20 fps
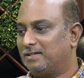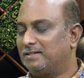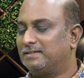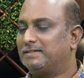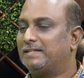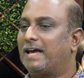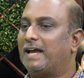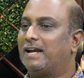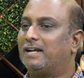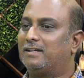
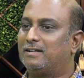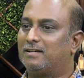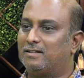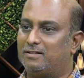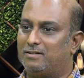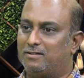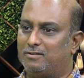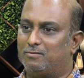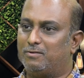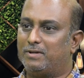sat
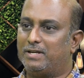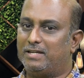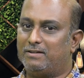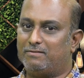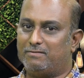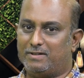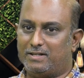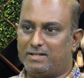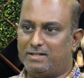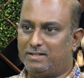one
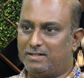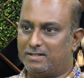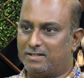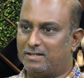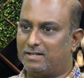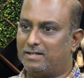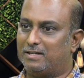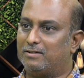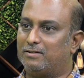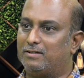evening
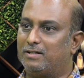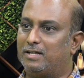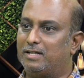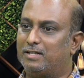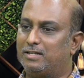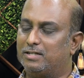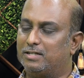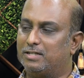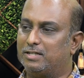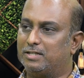at
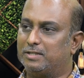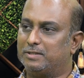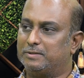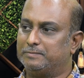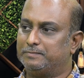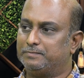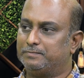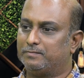Pune